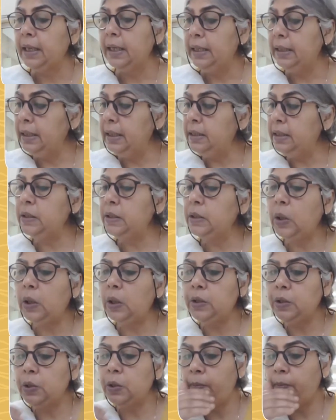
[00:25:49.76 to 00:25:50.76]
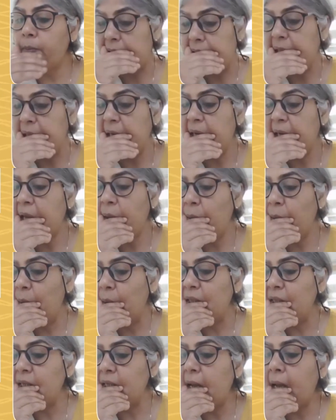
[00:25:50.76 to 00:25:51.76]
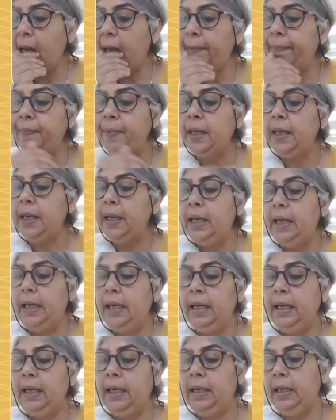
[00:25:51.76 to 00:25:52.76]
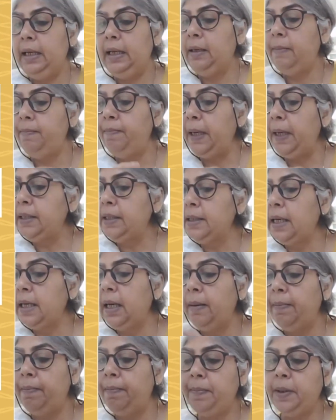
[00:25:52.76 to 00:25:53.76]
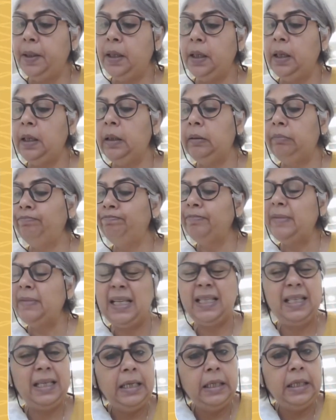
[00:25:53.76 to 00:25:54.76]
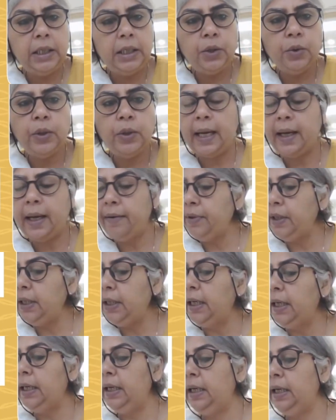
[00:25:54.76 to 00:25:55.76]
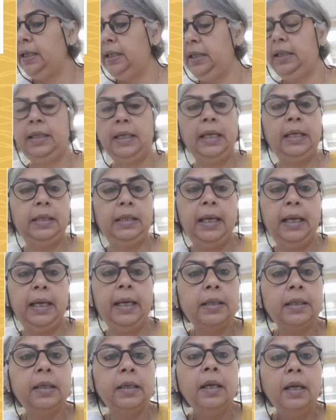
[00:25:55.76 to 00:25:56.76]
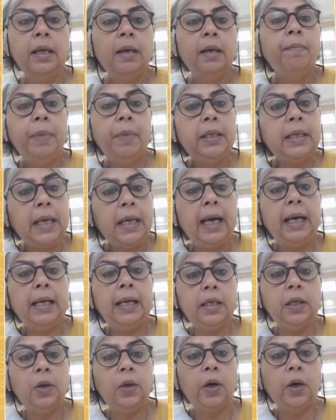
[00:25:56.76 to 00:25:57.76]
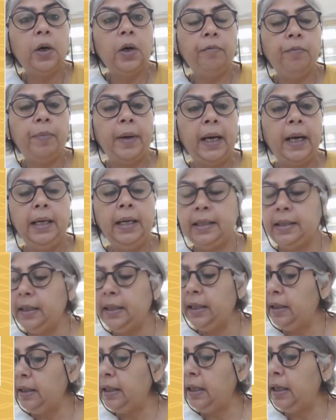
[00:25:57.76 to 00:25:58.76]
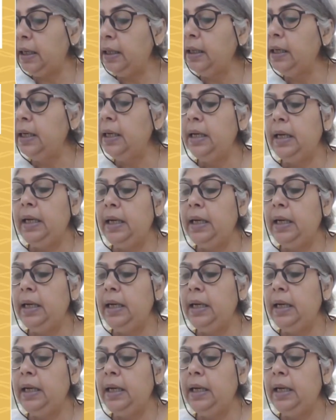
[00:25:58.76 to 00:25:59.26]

This is also multi-language app. It picks up, it's easy to navigate. It has, like I said, it has a lot of piloting done.